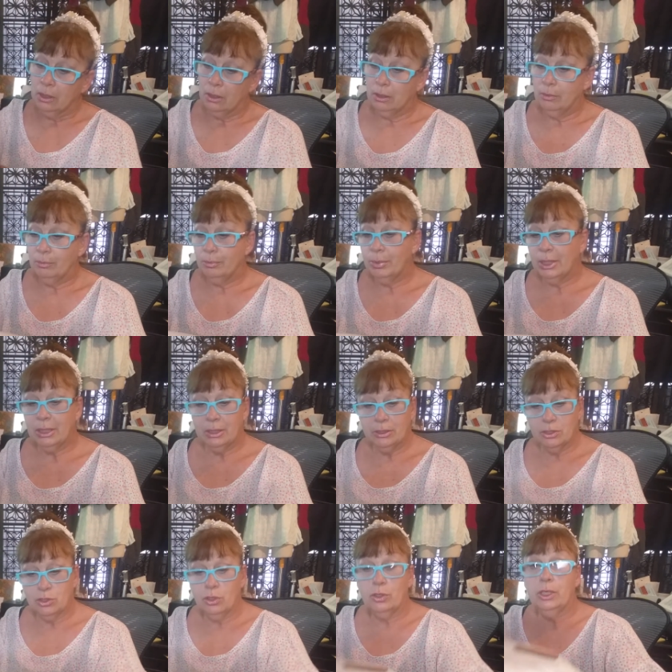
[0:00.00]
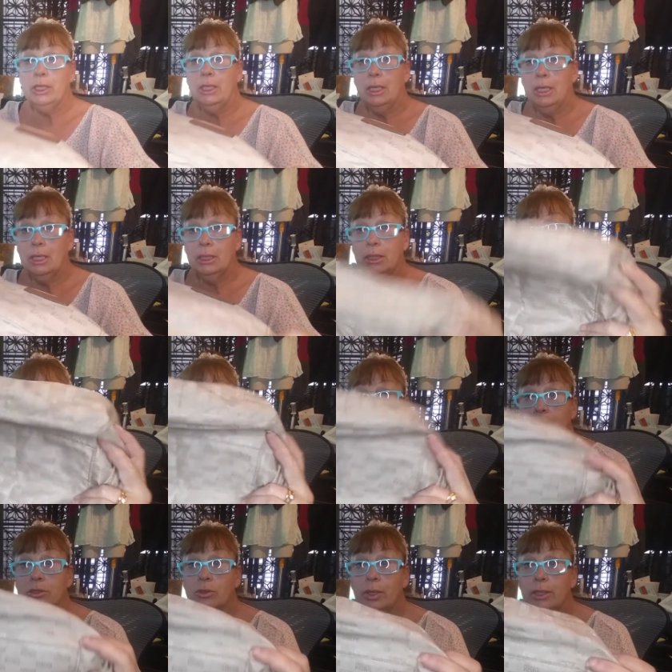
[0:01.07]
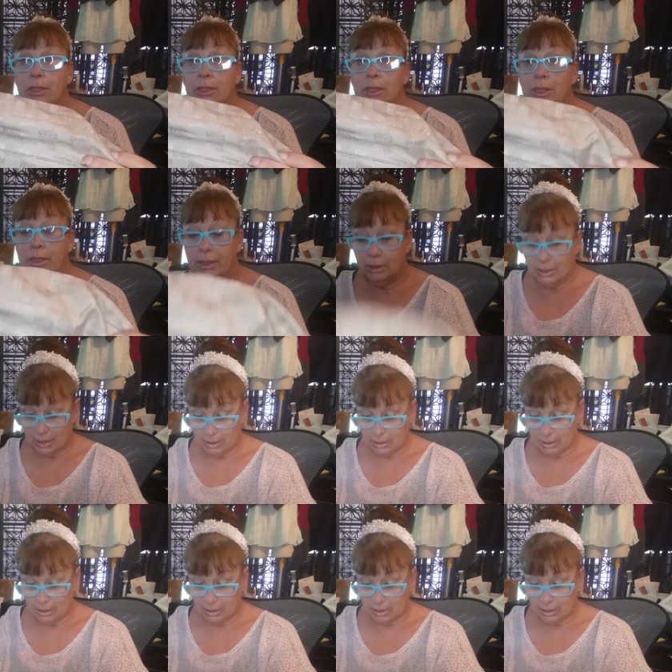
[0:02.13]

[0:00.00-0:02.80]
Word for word: Um, but it is dirty, and I need I so I need to clean